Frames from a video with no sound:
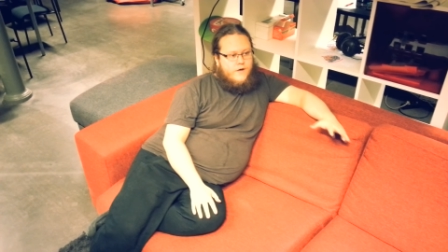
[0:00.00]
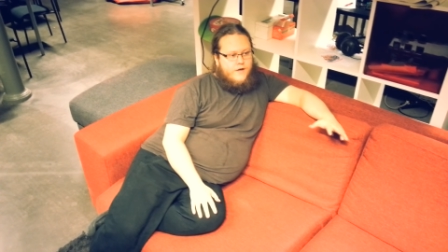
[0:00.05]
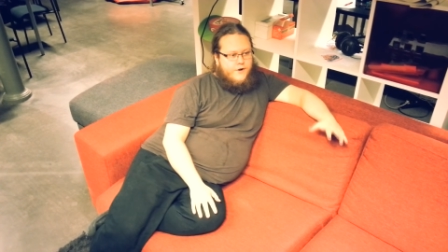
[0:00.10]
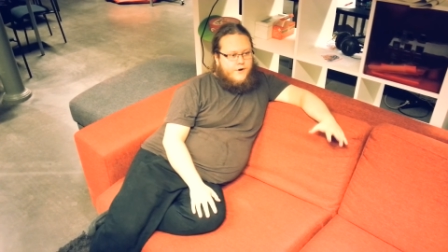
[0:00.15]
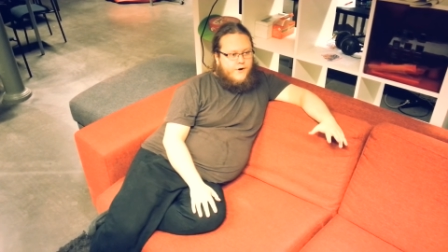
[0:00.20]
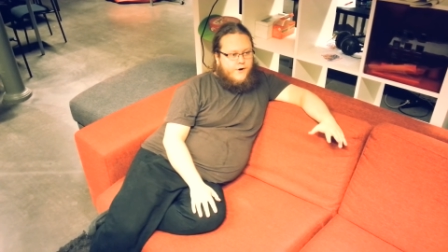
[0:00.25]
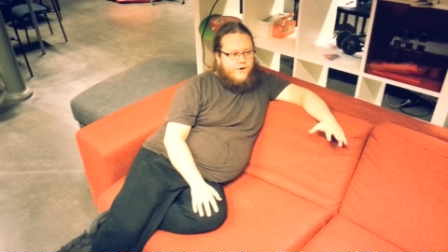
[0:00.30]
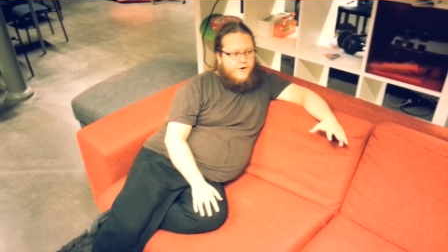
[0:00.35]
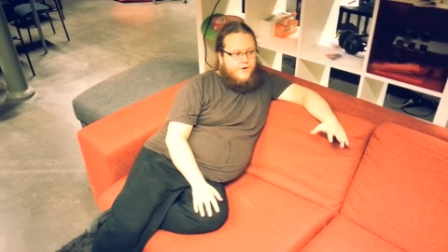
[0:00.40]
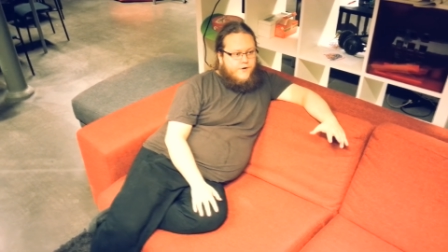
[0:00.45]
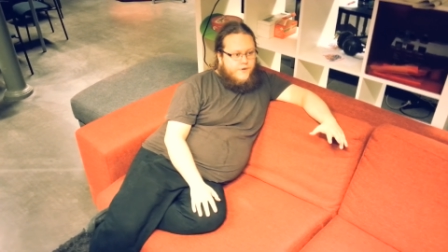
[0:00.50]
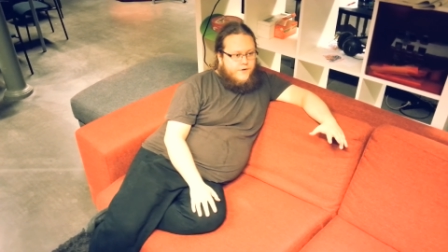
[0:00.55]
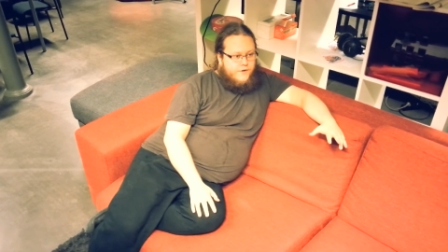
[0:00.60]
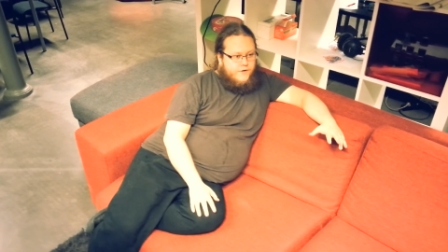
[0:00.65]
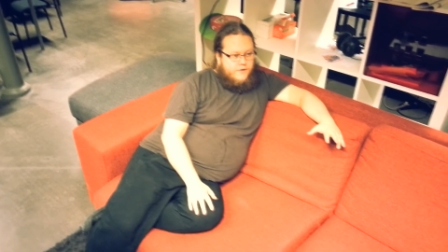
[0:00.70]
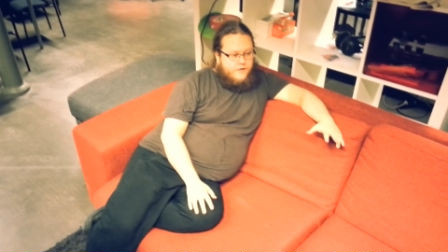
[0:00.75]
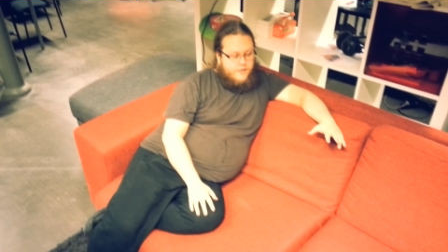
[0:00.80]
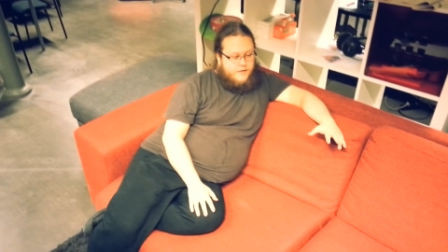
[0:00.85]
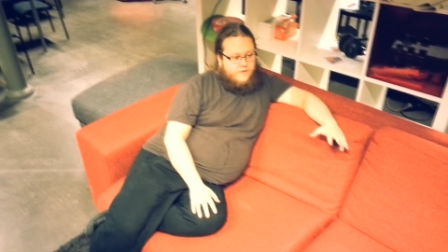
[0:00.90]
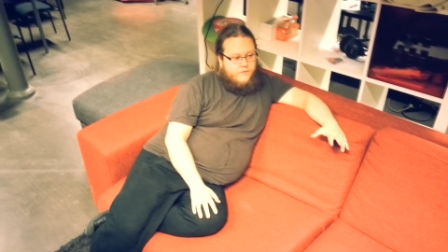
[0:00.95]
where,
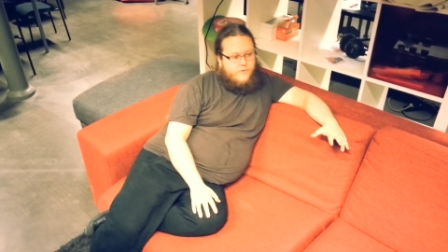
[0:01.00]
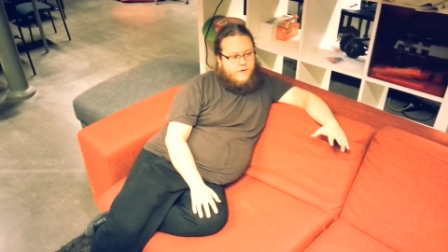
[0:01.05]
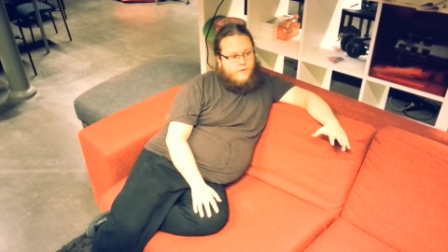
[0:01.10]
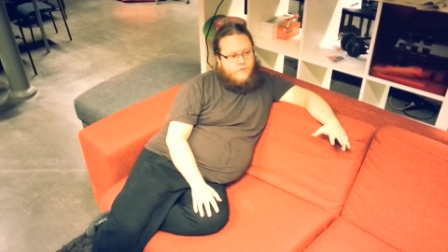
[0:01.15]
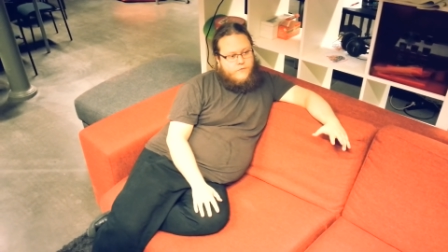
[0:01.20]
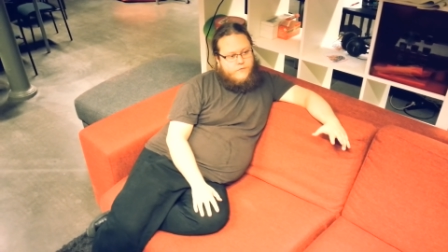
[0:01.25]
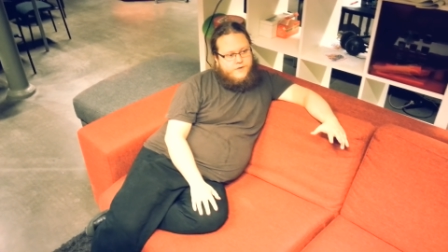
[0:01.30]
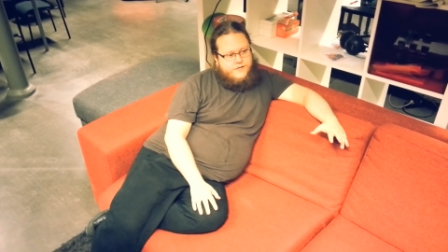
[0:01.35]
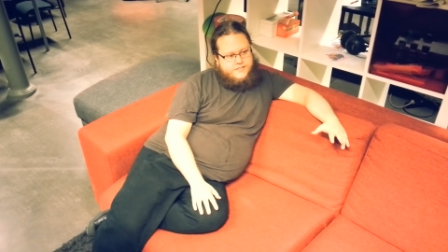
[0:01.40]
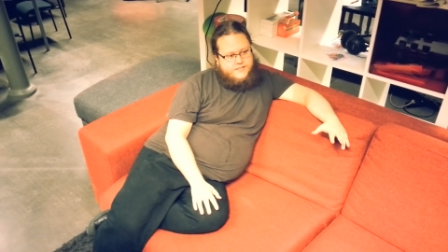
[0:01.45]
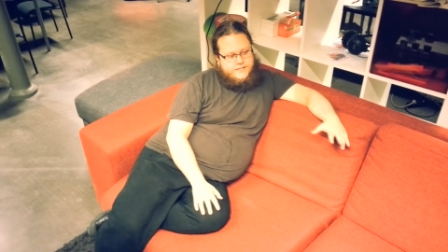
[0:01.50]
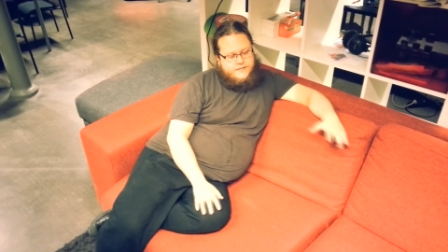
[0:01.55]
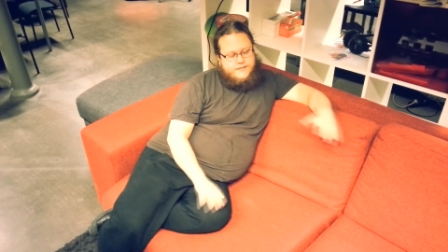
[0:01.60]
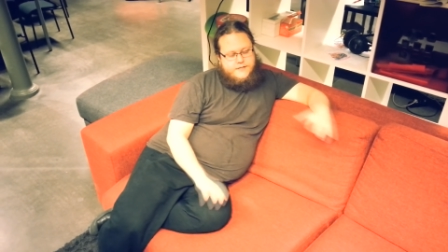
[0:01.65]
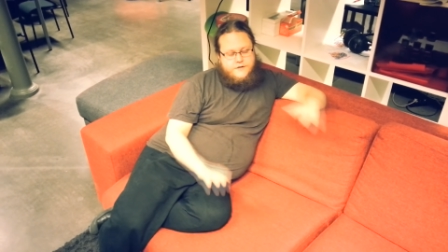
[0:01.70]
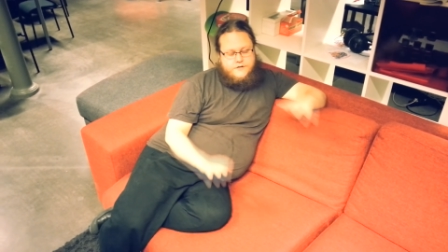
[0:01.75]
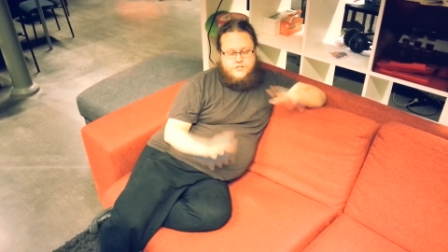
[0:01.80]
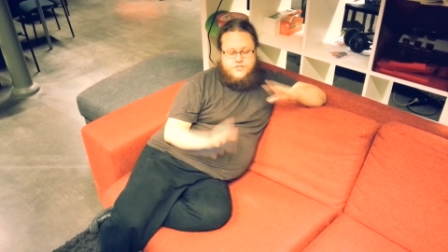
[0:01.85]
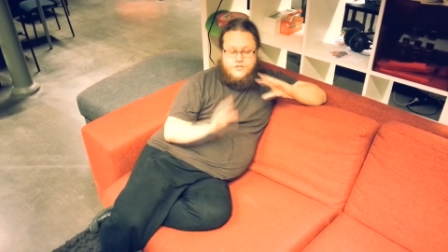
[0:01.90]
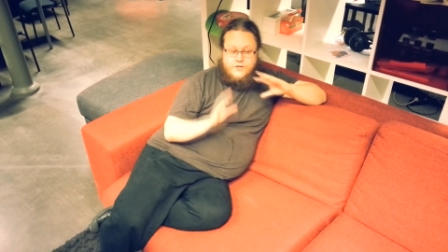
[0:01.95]
like we already said,
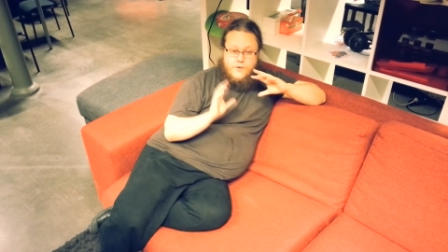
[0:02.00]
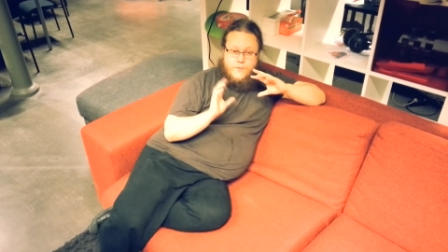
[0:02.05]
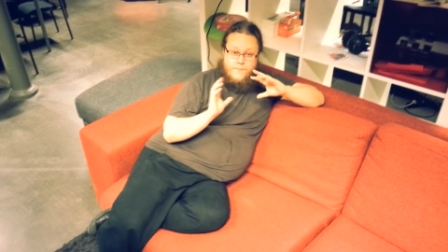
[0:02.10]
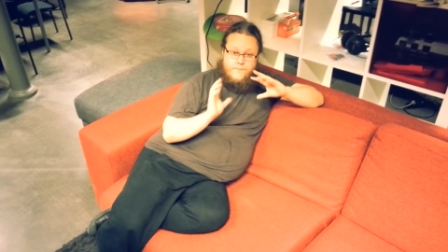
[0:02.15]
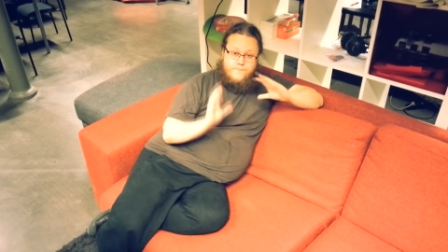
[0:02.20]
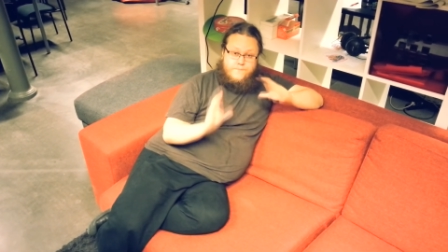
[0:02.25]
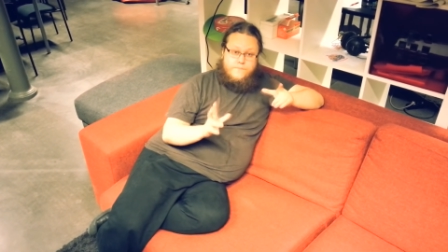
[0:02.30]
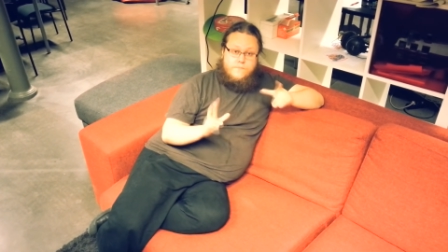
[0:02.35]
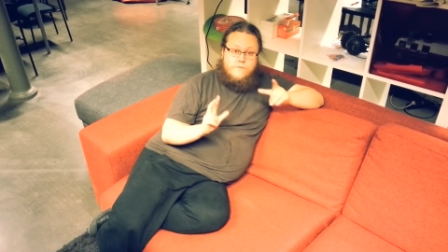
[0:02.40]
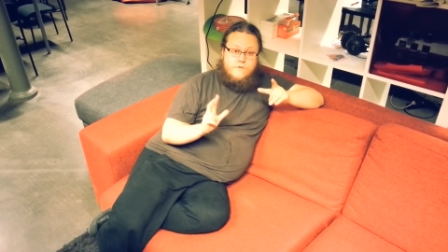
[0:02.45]
there's some. Um,